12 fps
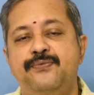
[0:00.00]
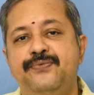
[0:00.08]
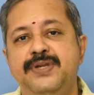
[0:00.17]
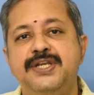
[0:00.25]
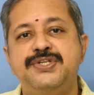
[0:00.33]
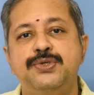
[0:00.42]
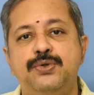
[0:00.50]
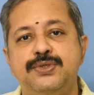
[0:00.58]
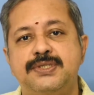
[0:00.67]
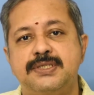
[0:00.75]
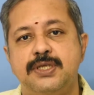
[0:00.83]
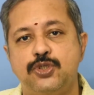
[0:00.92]
finished
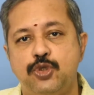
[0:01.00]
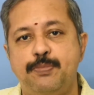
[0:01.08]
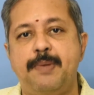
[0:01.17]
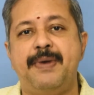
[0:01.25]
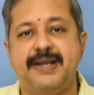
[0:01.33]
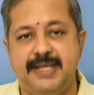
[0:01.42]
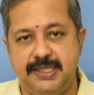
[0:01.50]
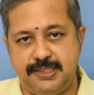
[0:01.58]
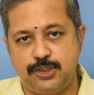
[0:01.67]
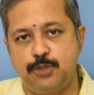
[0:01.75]
goods supermarket,